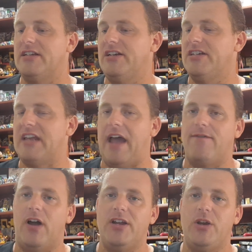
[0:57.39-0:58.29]
and you just have
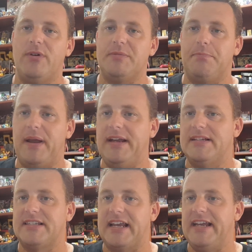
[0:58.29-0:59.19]
like
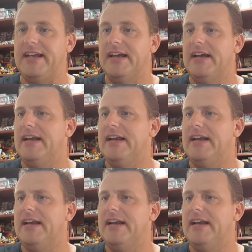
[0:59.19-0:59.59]
USB-C